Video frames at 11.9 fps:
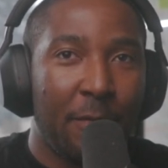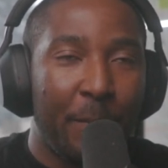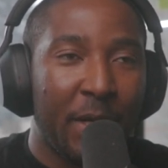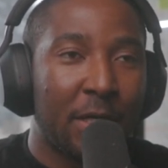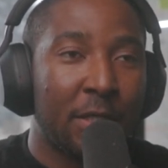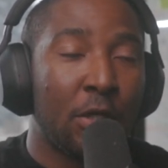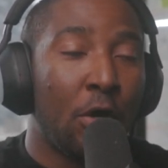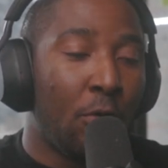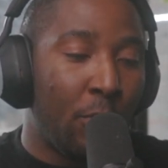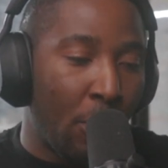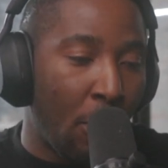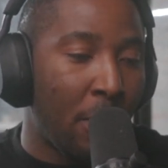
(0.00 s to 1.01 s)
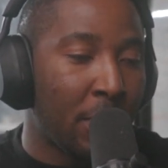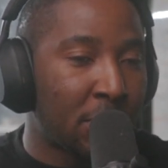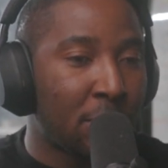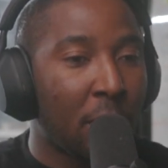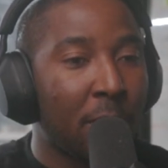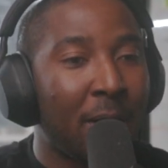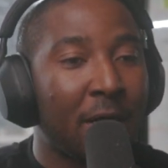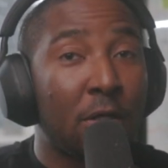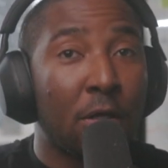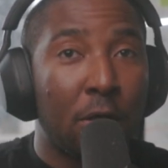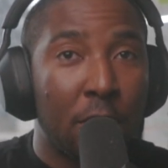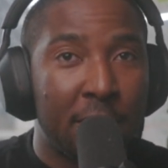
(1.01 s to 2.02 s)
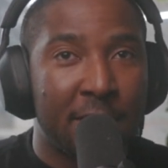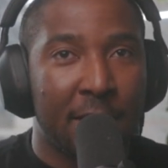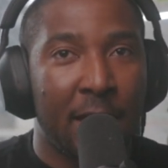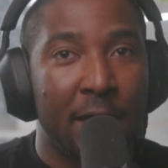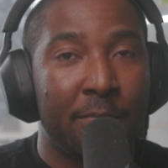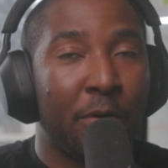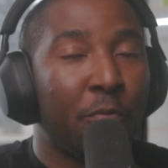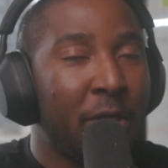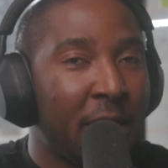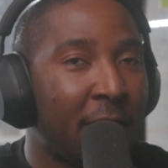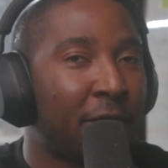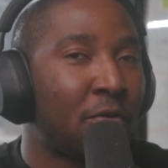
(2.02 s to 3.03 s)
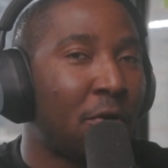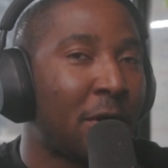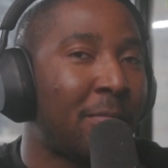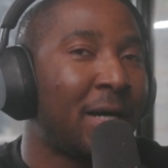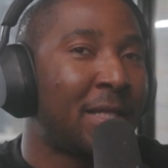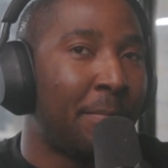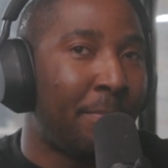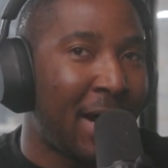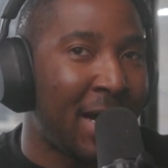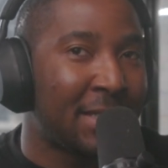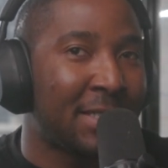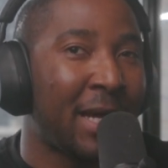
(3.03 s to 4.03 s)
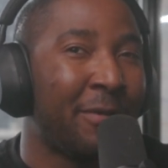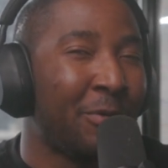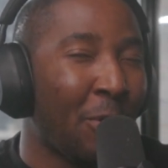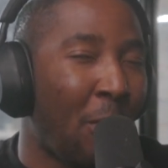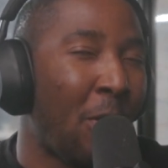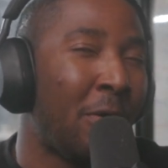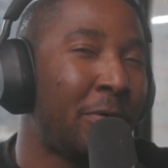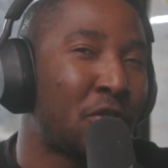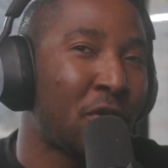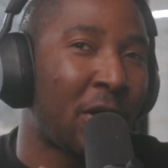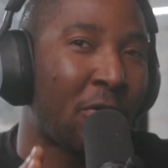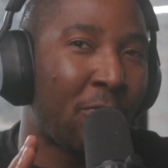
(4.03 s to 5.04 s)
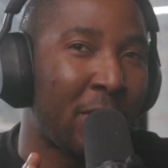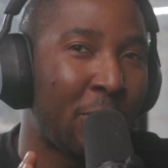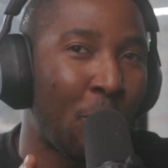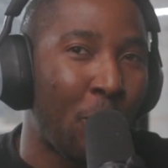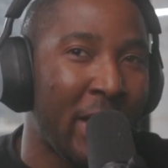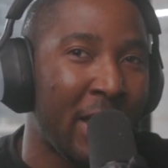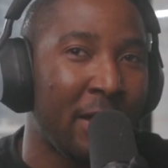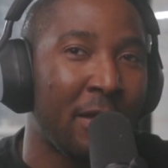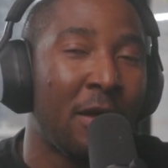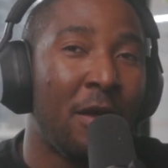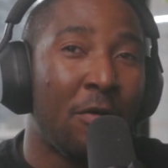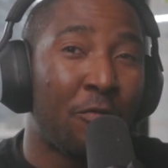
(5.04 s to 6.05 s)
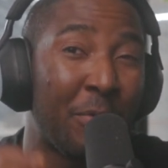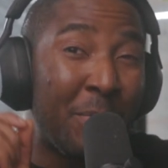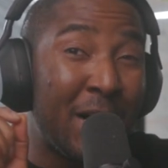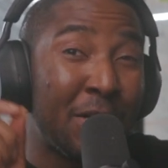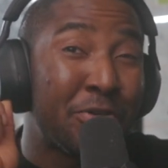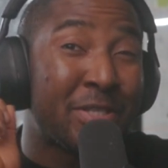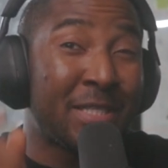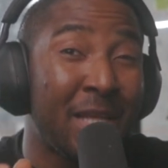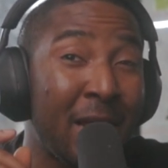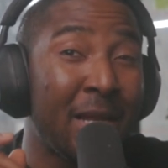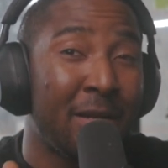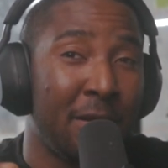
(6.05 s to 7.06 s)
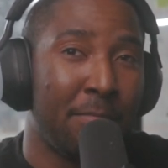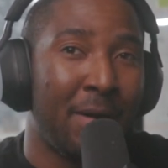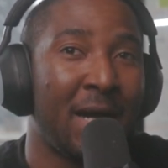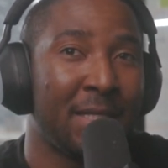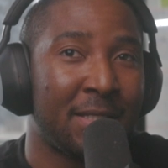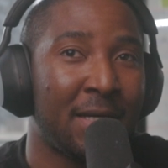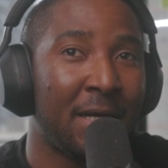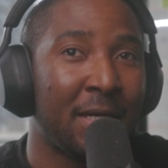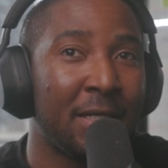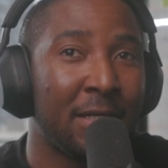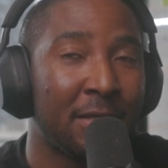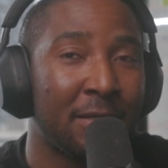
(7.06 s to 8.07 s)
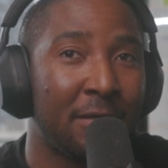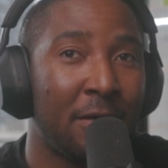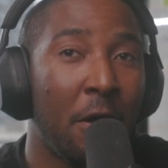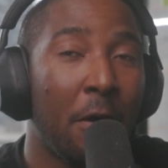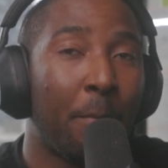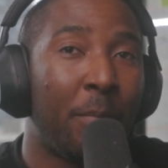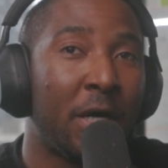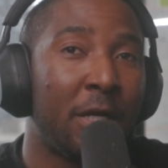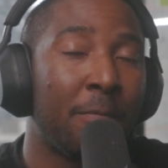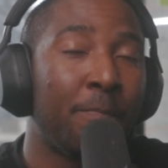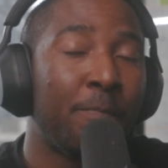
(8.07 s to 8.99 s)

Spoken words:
because we always talk about the good side, but we never talk about the bad side. We always trying to run away from understanding the bad side. But